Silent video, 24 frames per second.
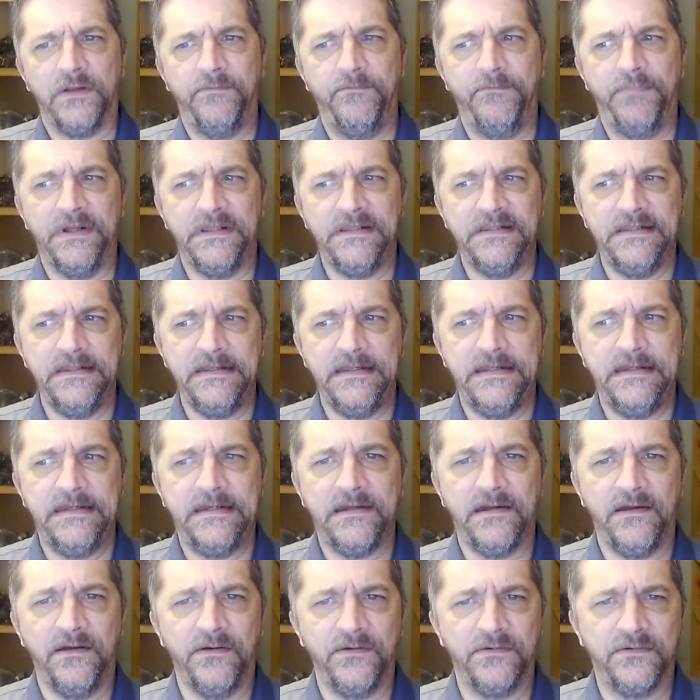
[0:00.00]
but the
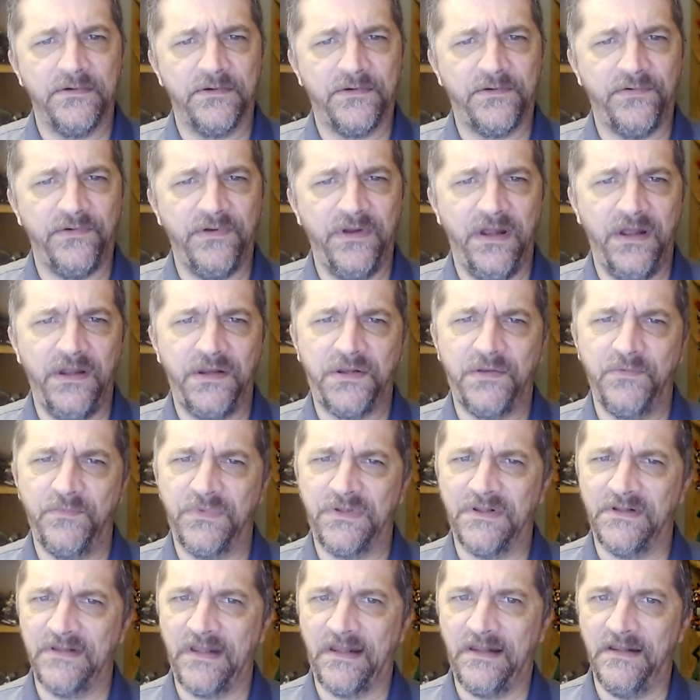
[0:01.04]
character creation was a
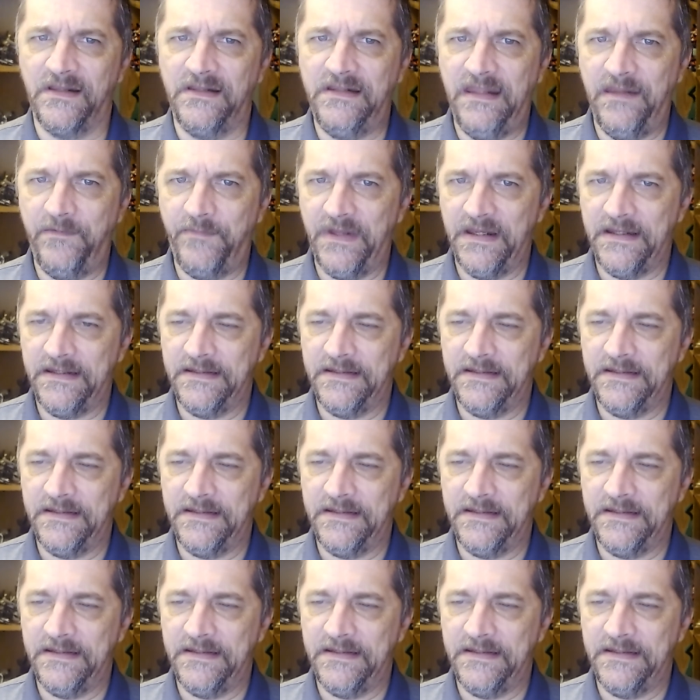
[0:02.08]
little anemic.